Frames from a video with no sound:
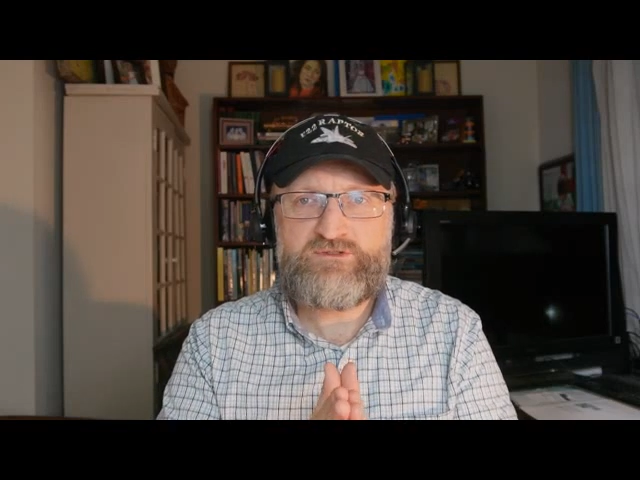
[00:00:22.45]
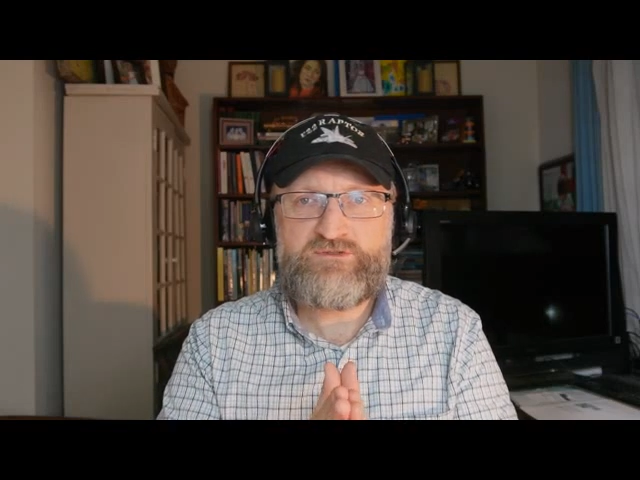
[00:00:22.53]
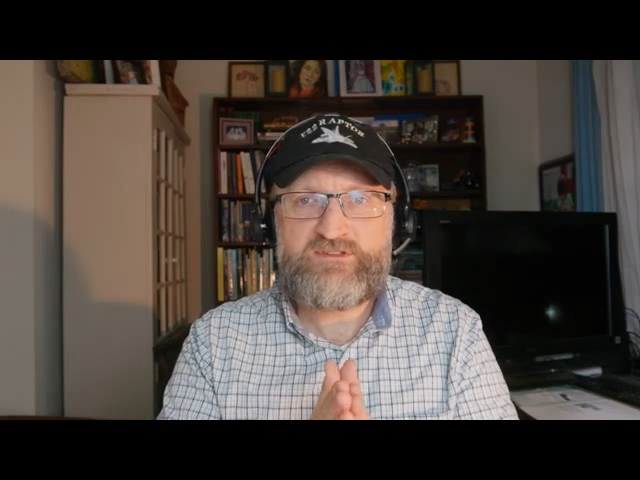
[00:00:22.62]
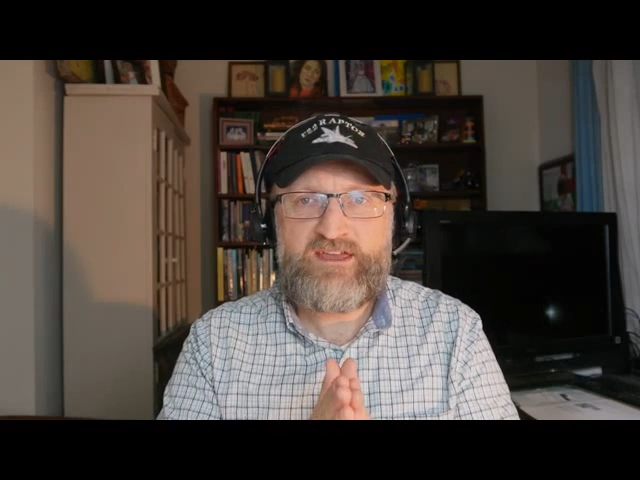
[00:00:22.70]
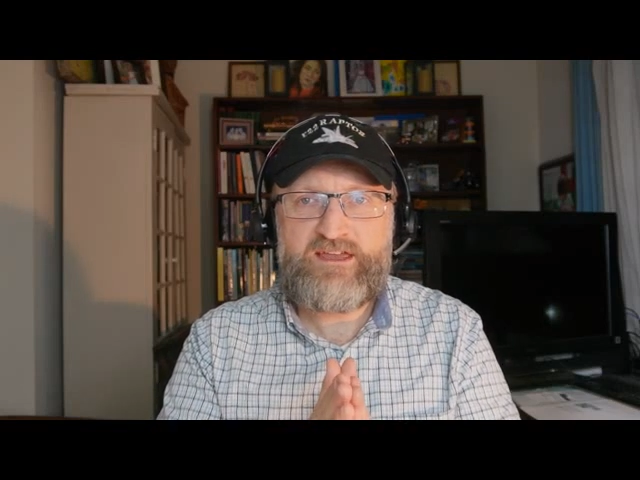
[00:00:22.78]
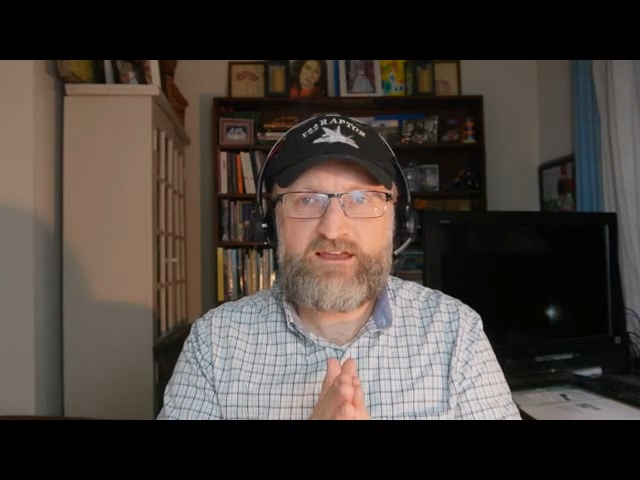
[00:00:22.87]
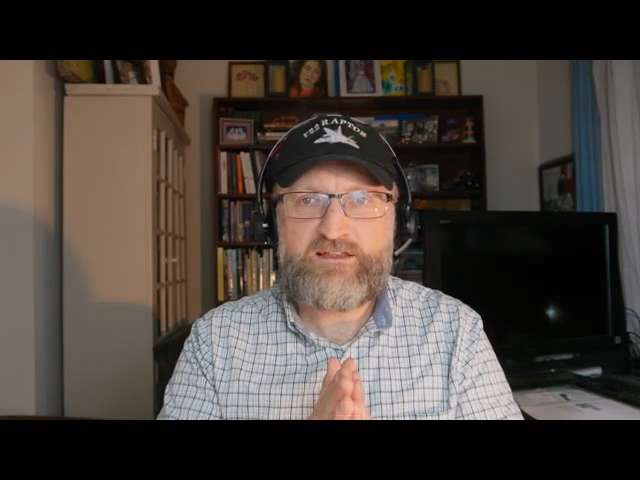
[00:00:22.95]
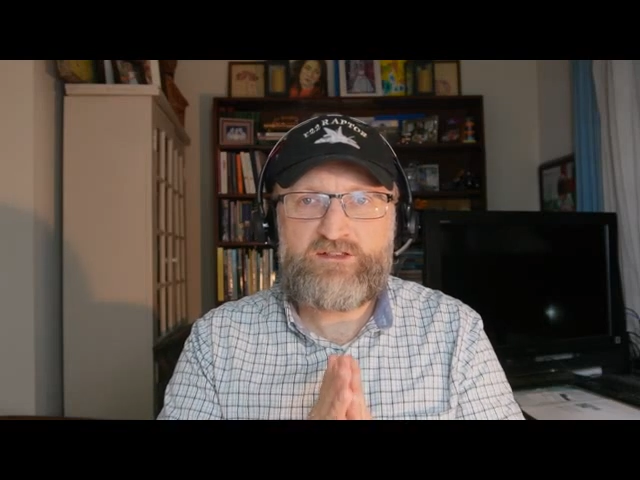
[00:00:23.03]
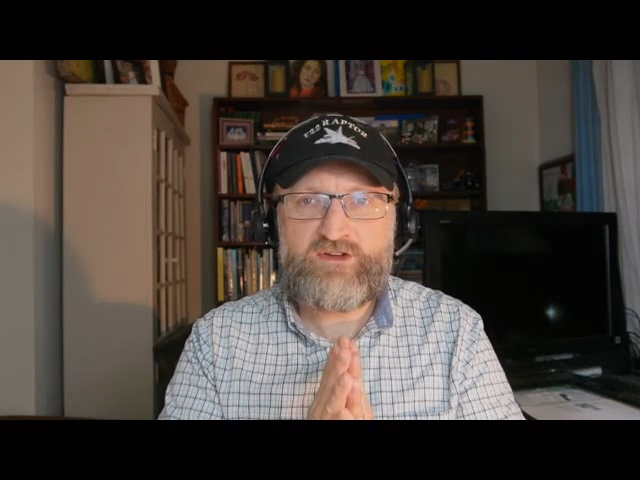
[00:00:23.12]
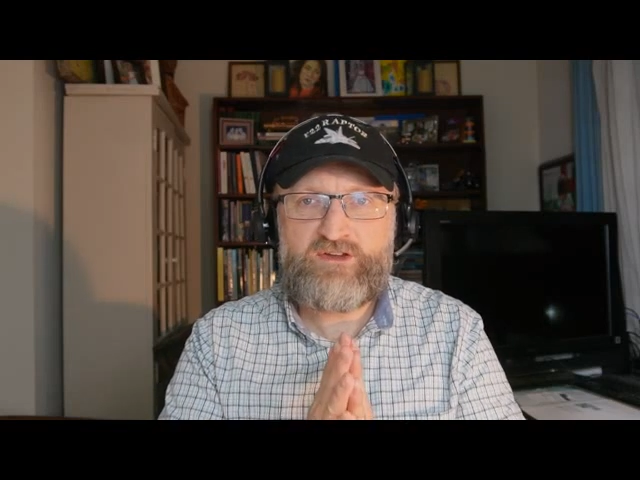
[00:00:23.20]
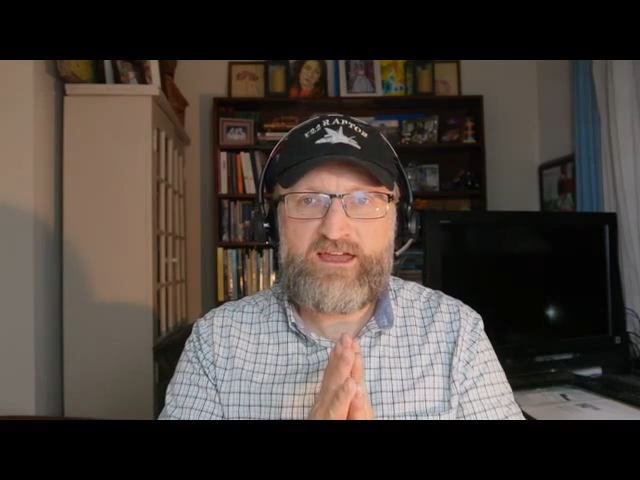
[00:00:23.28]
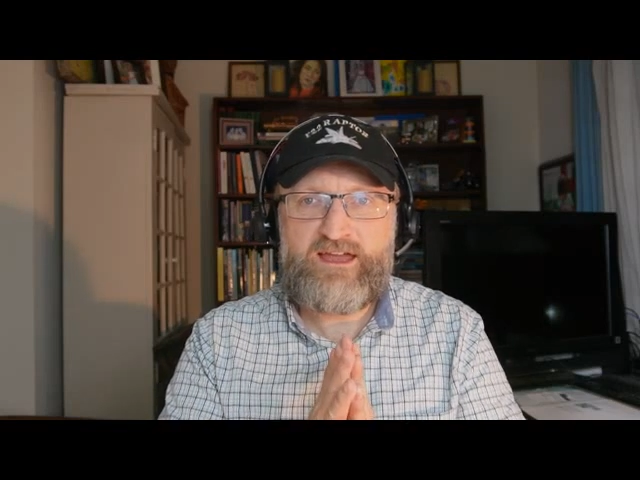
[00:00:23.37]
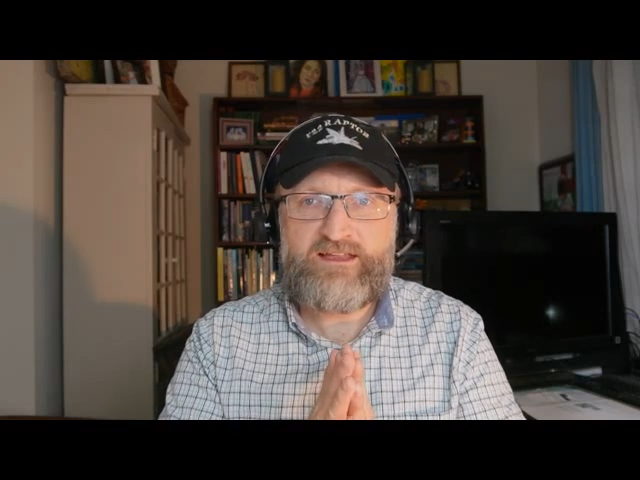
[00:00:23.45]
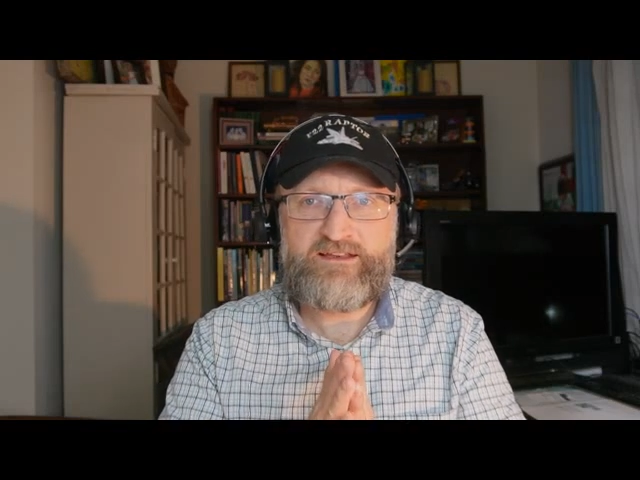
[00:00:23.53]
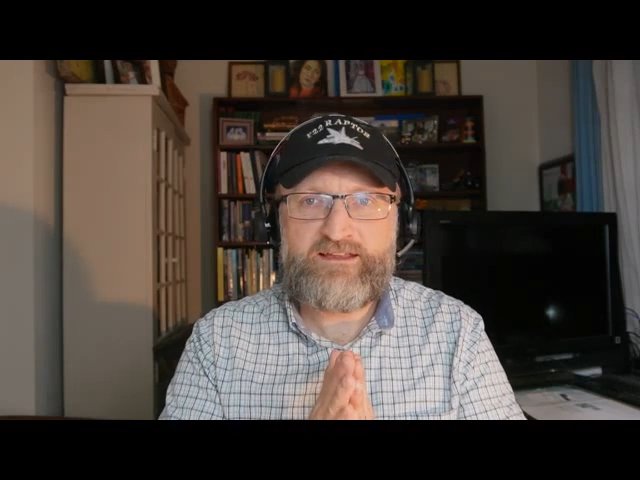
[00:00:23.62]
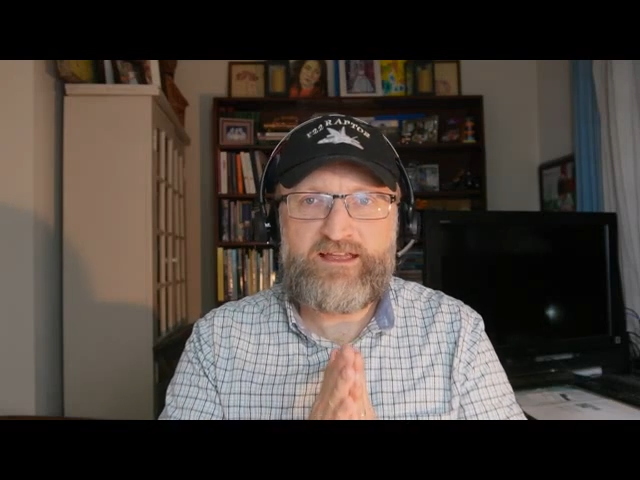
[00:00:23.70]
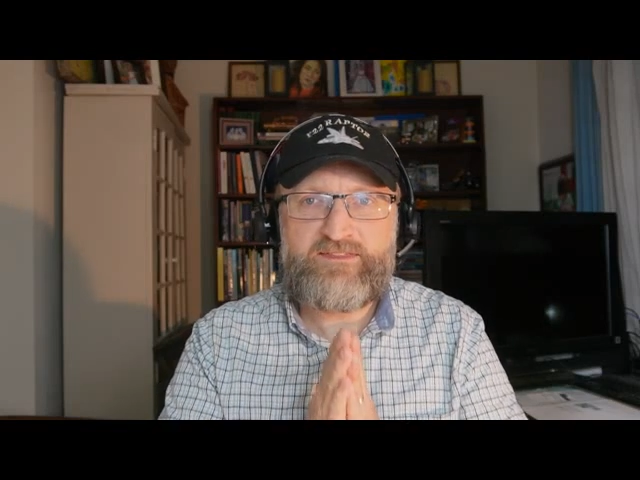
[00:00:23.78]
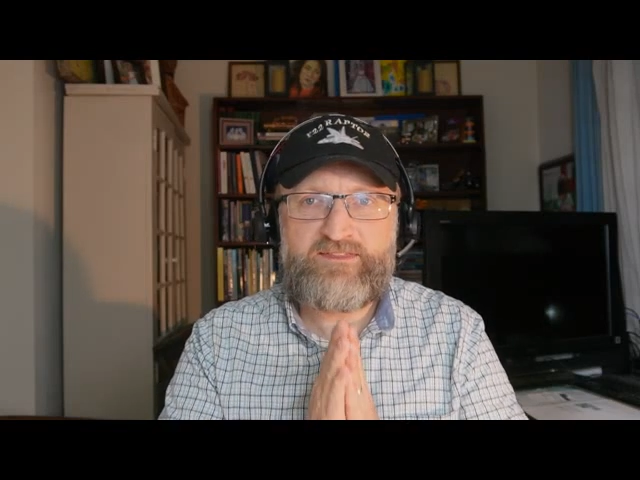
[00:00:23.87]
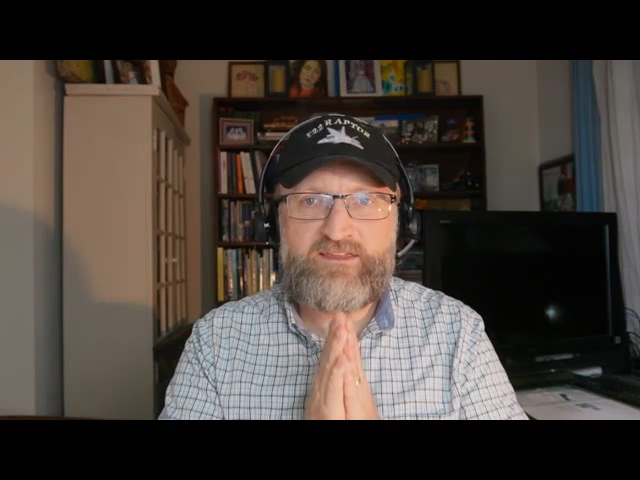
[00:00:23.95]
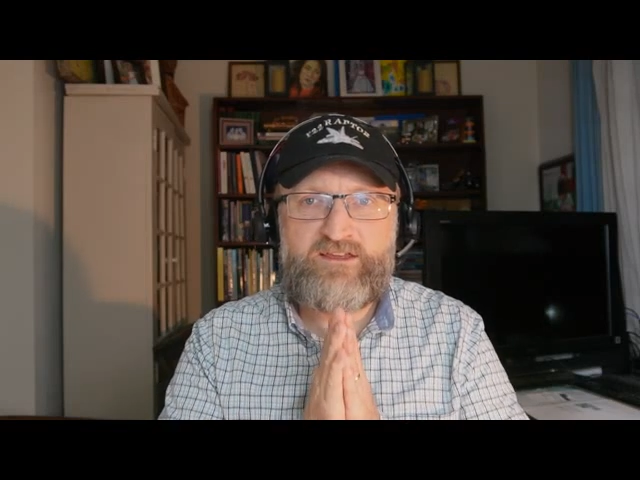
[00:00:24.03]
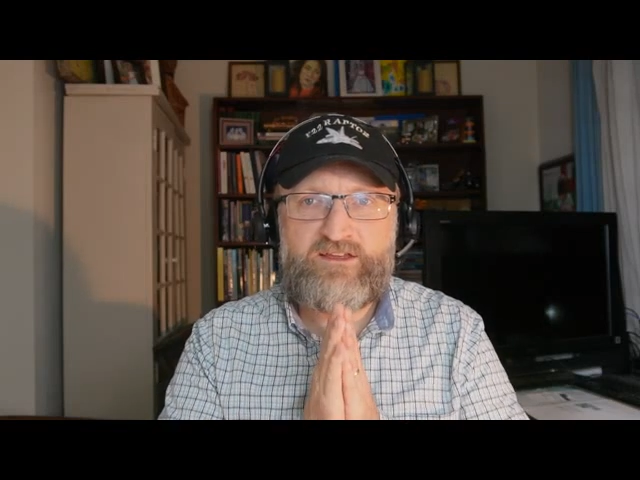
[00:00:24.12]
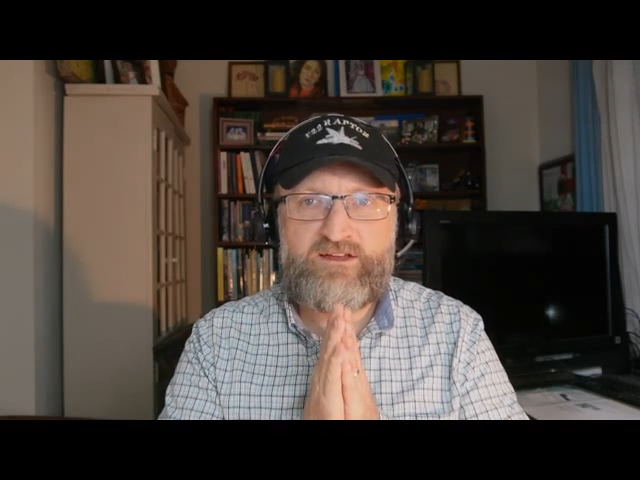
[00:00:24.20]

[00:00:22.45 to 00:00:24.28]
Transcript: take a look at the